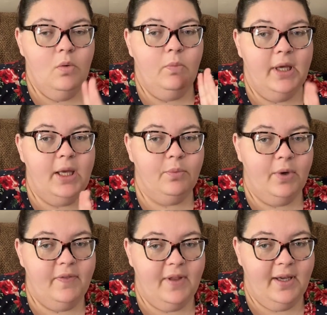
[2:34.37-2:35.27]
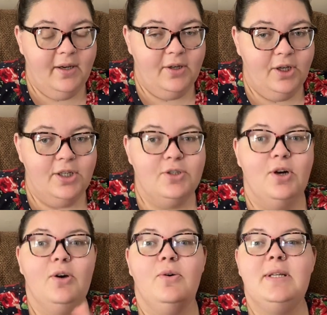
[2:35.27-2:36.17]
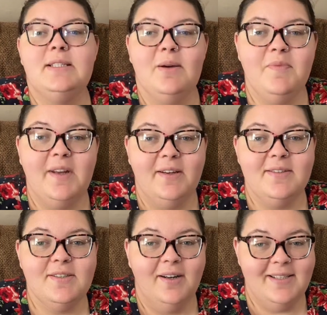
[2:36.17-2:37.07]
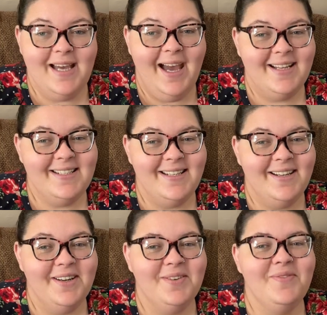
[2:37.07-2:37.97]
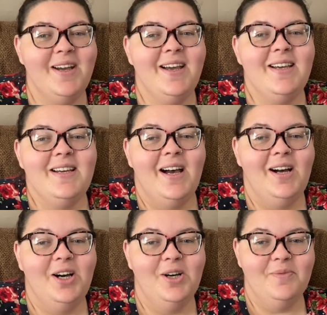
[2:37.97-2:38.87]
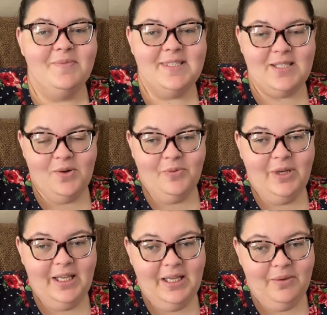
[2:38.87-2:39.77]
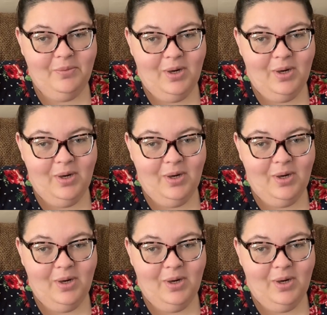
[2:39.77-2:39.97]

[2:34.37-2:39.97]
we get one thing under control and something else starts acting up. So we